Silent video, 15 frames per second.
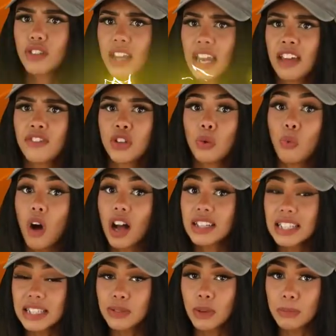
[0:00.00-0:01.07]
that if you
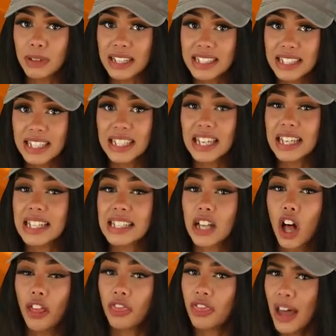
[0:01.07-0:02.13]
walked into a big city and
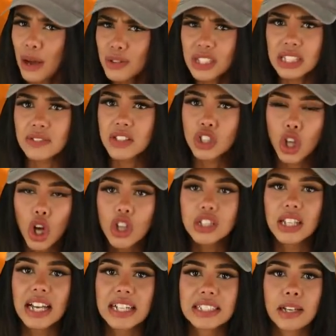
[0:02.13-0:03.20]
saw thousands of
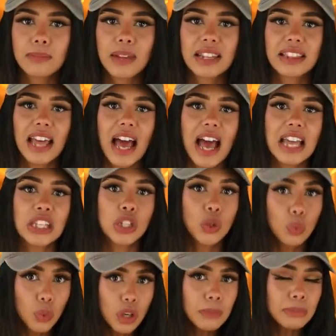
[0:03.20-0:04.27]
skulls lined up like that,
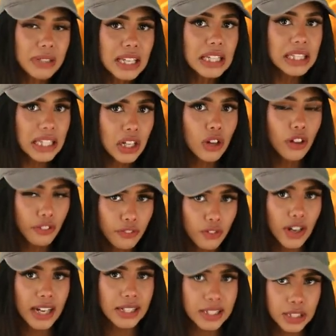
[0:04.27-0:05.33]
you would be a little
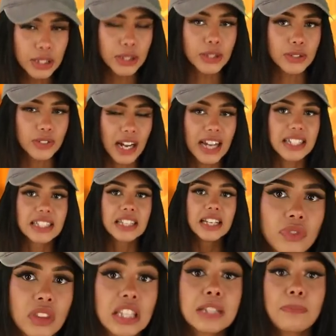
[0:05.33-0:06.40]
afraid too, right?
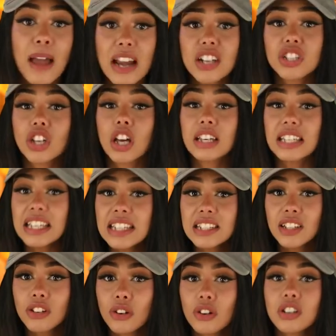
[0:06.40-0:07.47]
The Spanish
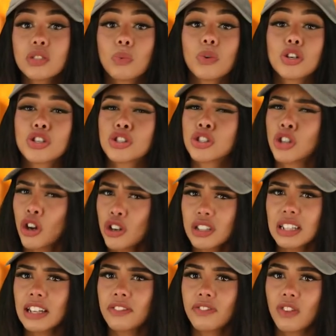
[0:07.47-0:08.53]
conquistadors were
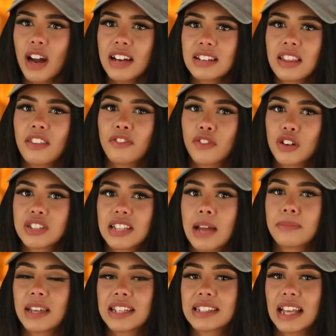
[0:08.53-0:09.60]
certainly frightened the first
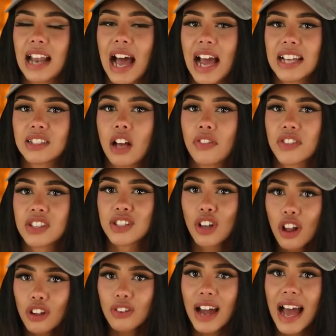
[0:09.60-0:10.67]
time they set eyes on the
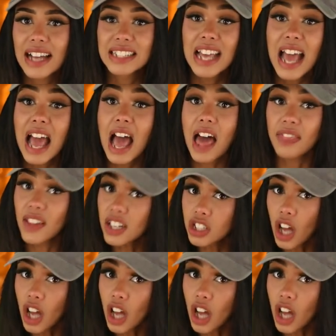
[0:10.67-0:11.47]
skull racks, and they